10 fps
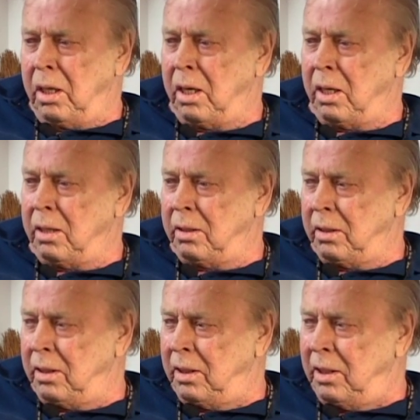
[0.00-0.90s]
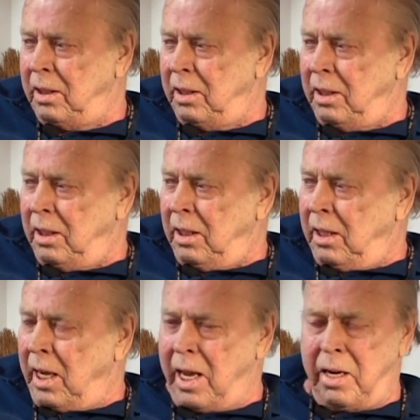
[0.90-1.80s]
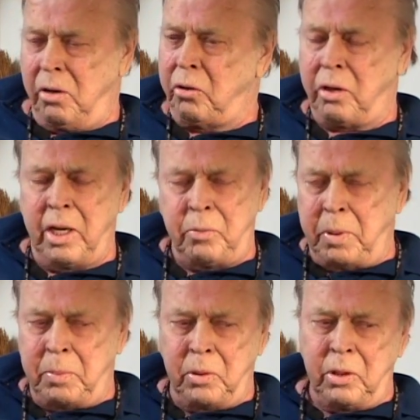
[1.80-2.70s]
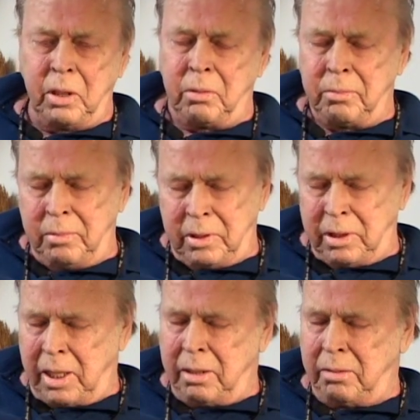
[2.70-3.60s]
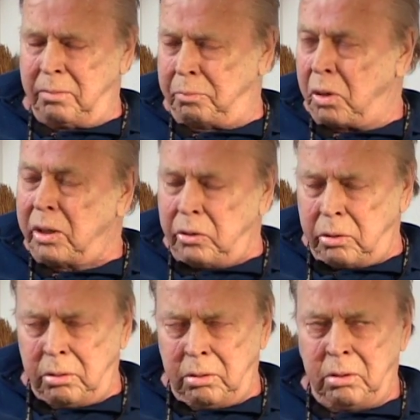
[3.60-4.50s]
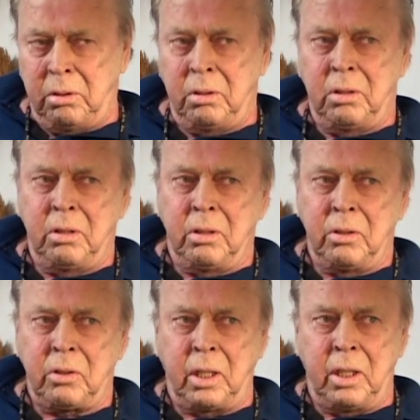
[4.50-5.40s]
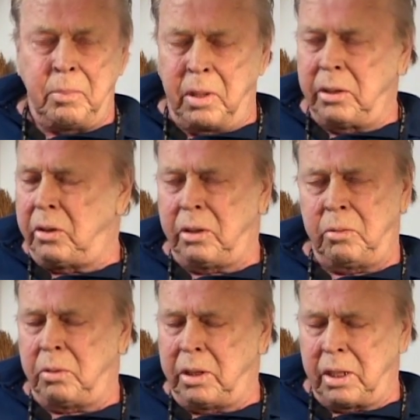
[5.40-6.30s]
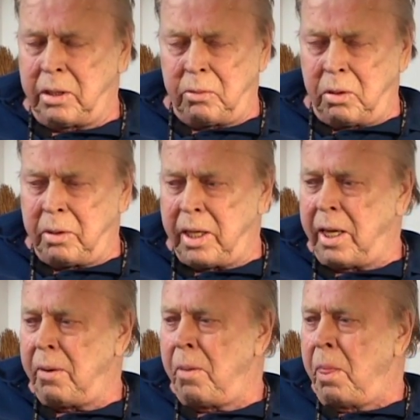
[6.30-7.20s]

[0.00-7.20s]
Uh, and those are nice people too. They've got brunch, mm-hmm. Sunday brunch. Nothing wrong with that.